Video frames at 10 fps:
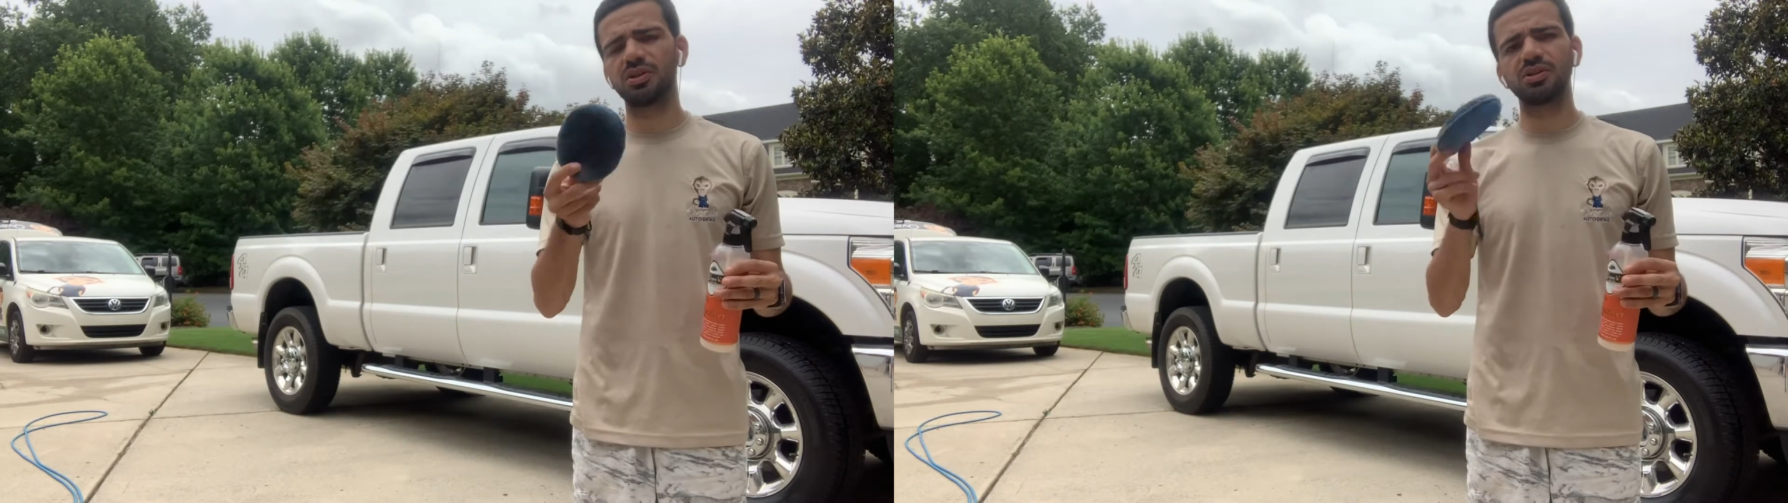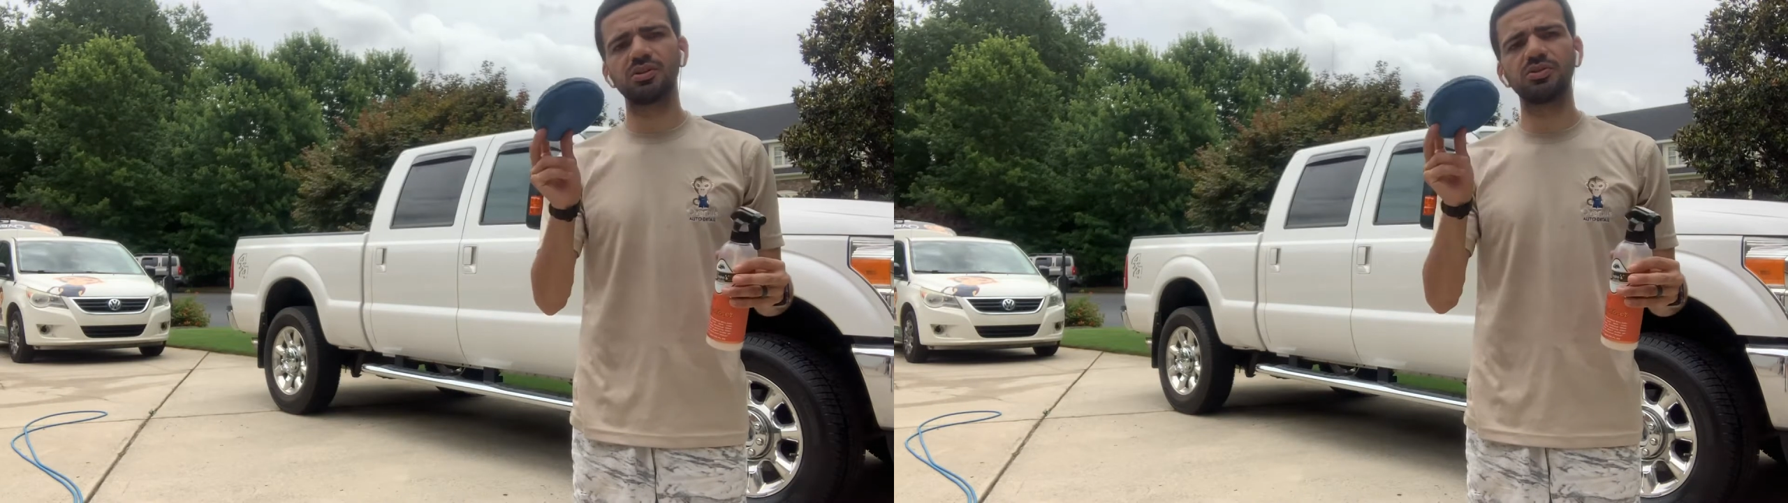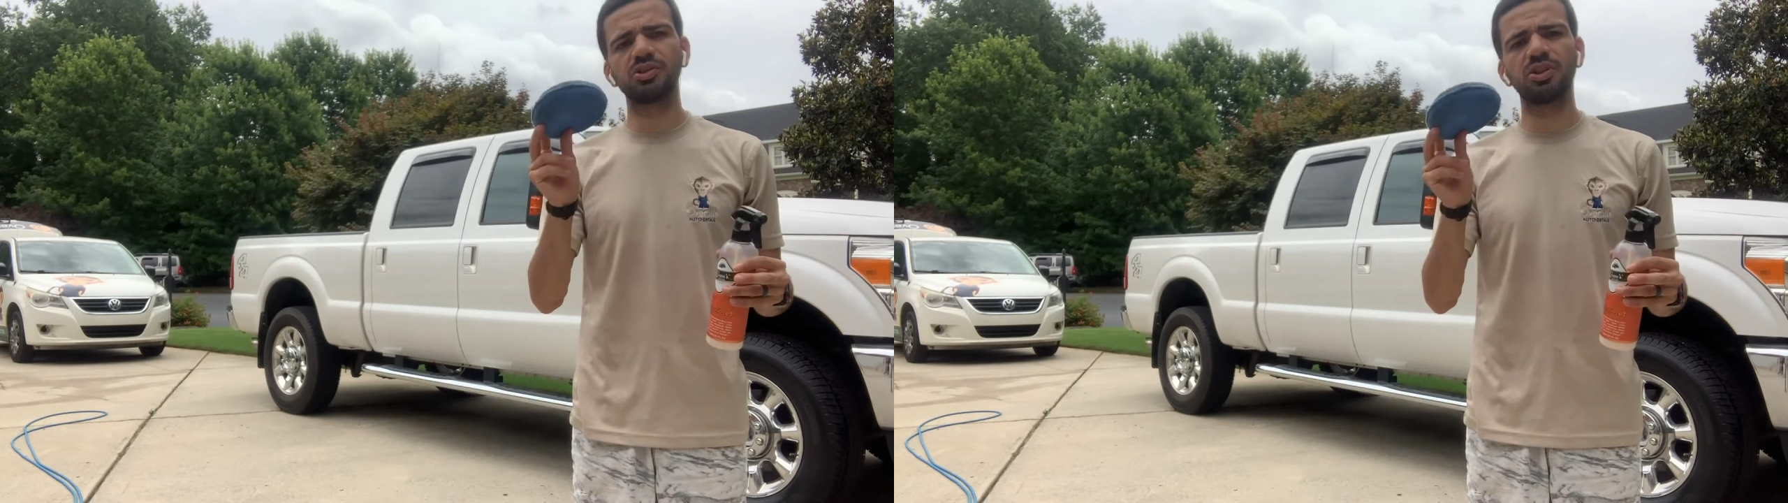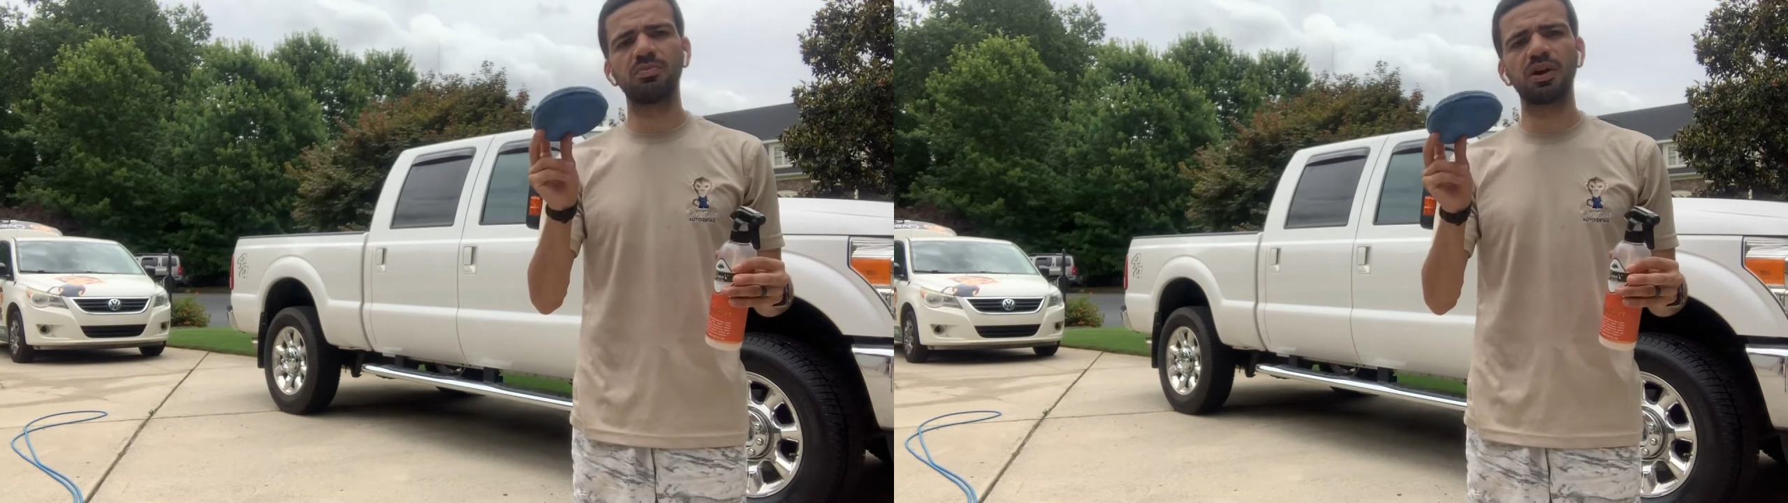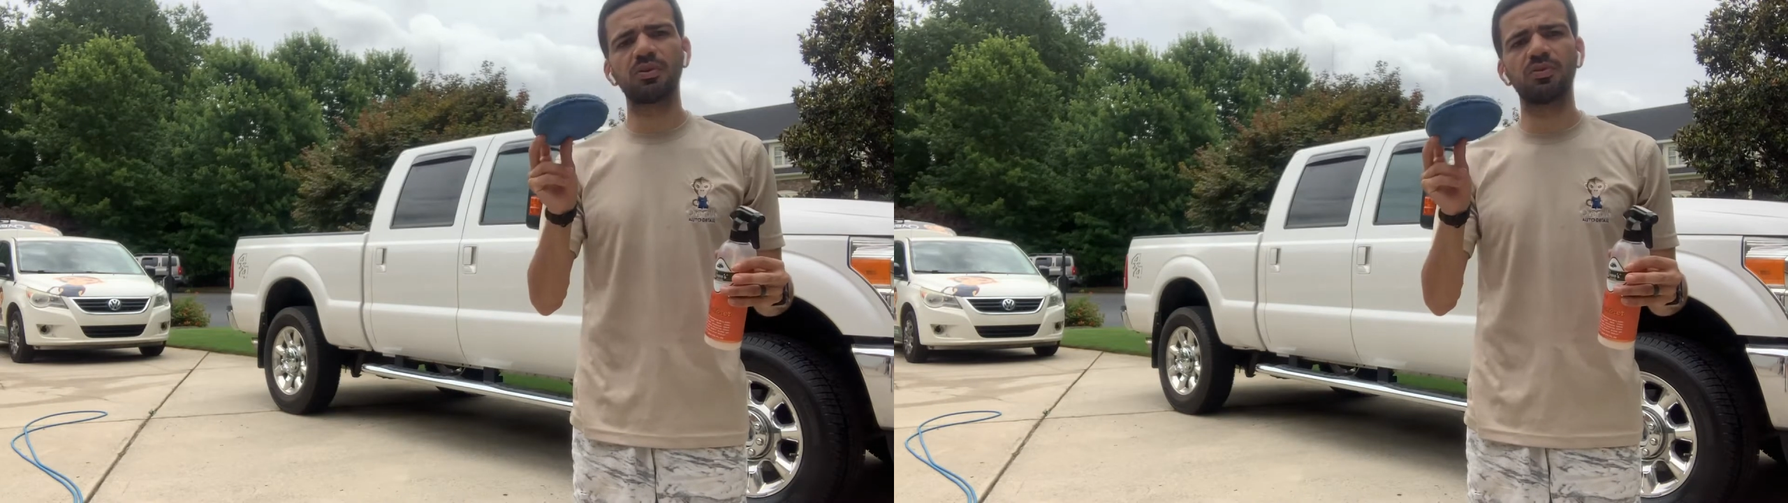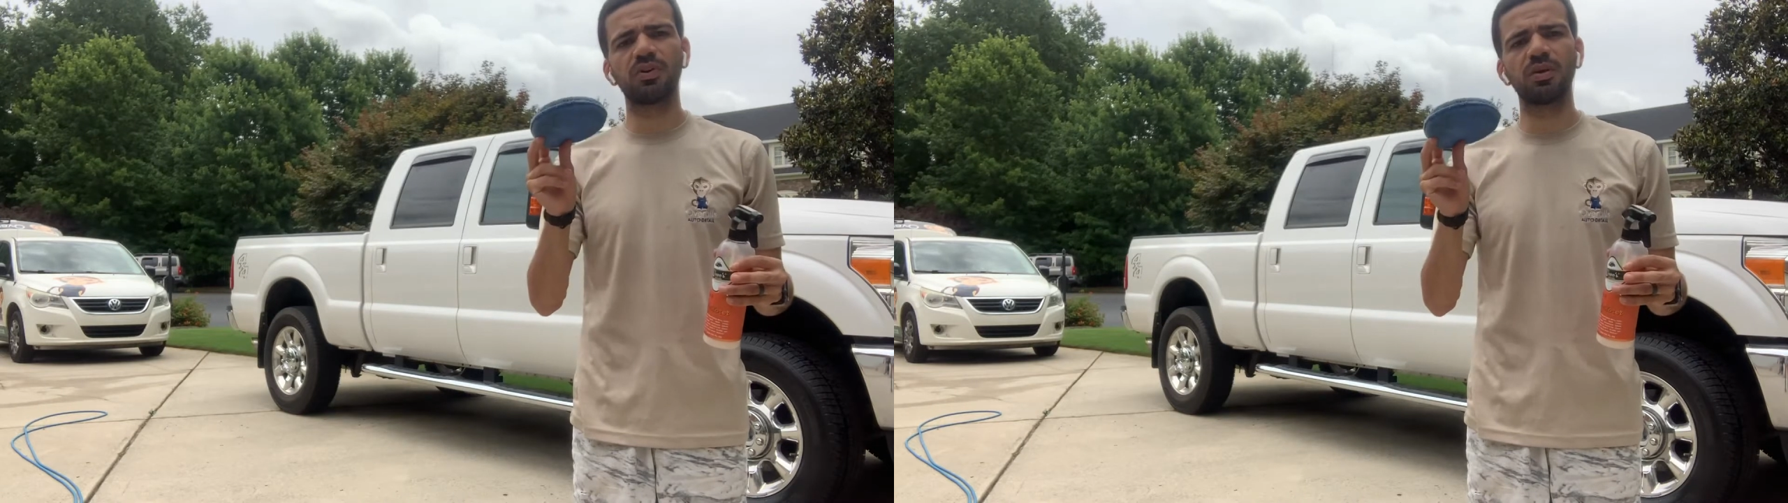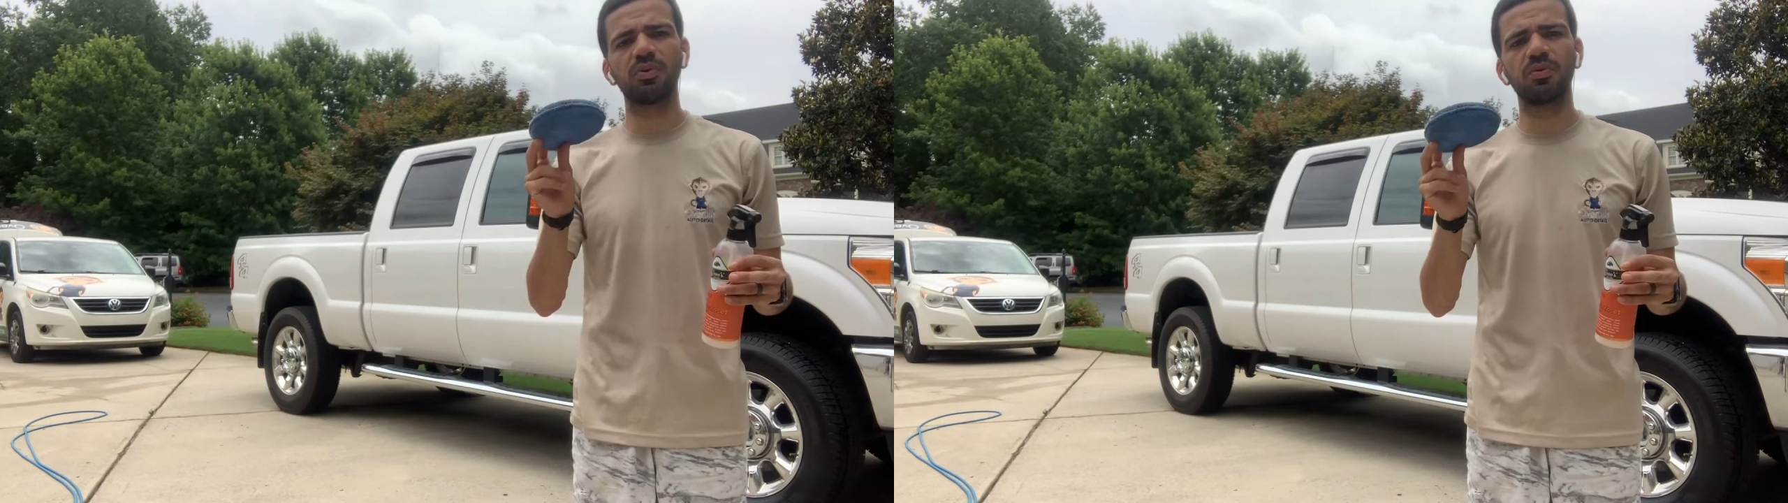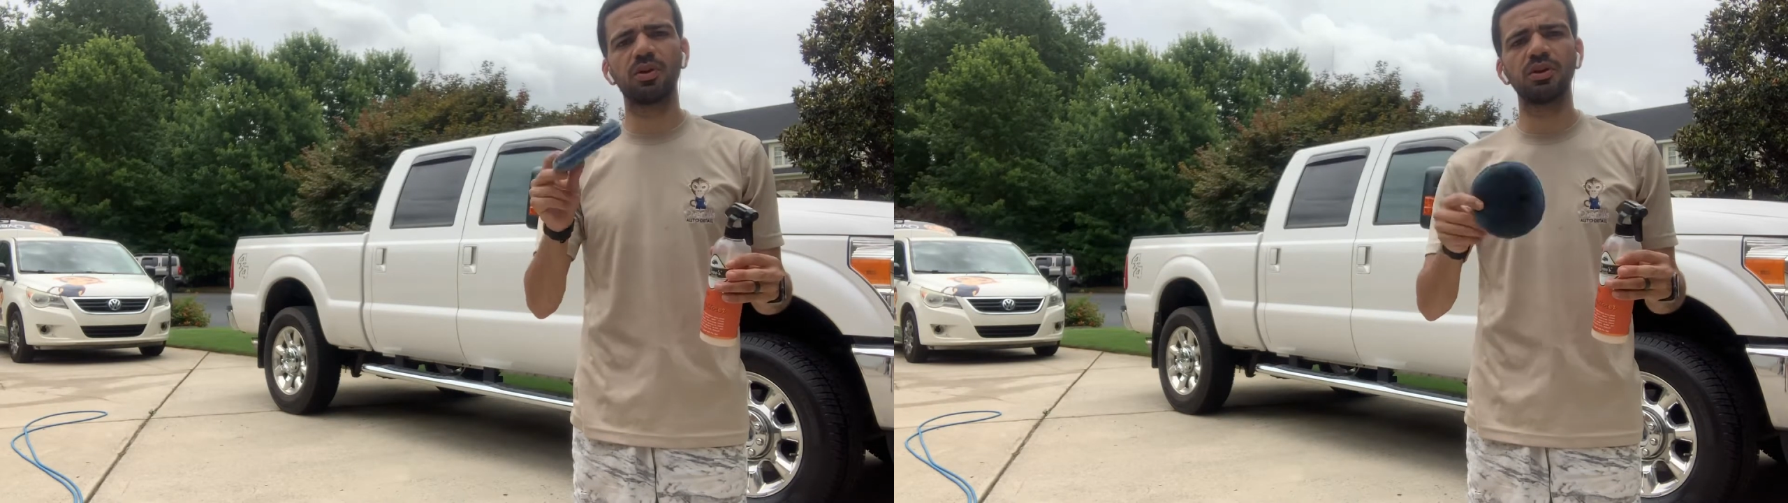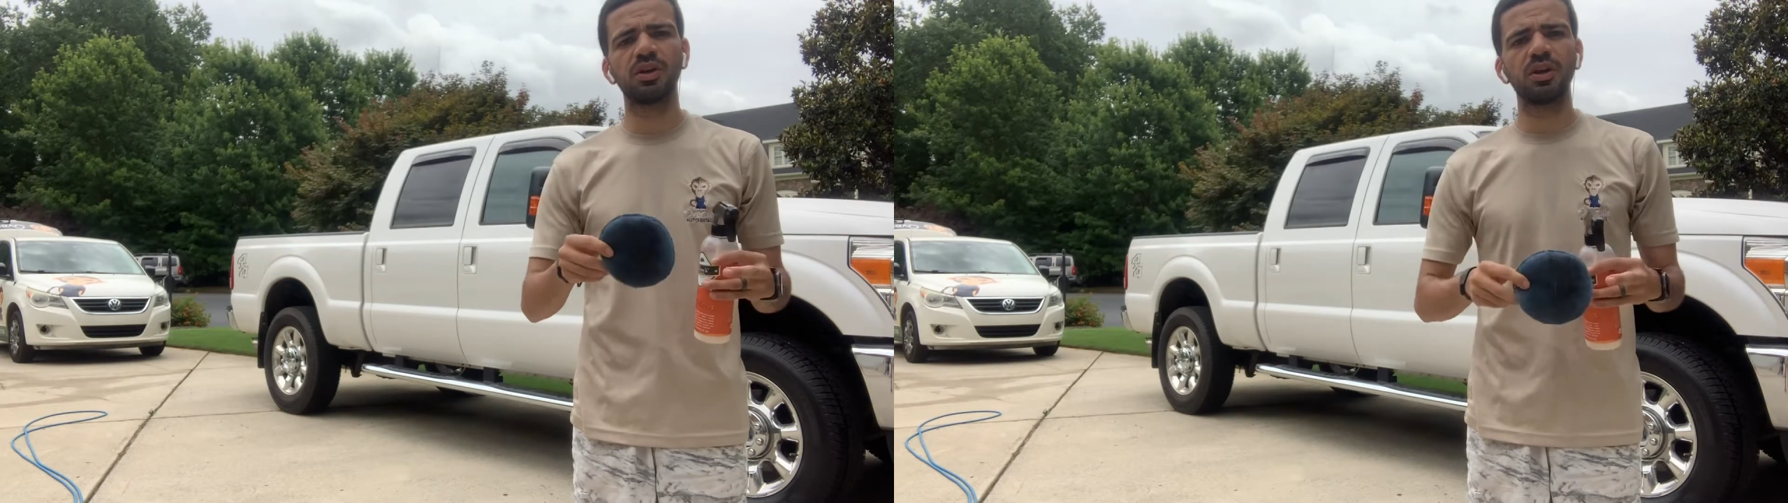a little cheap microfiber one